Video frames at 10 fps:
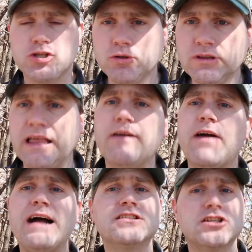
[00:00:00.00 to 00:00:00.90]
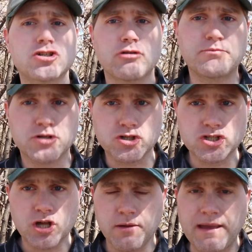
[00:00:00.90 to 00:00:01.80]
to live as the
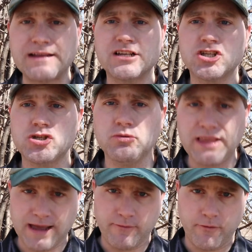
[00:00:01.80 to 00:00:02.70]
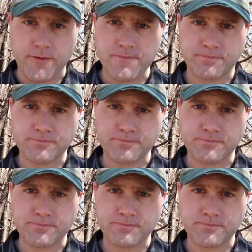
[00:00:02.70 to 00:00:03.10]
scriptures command us to live,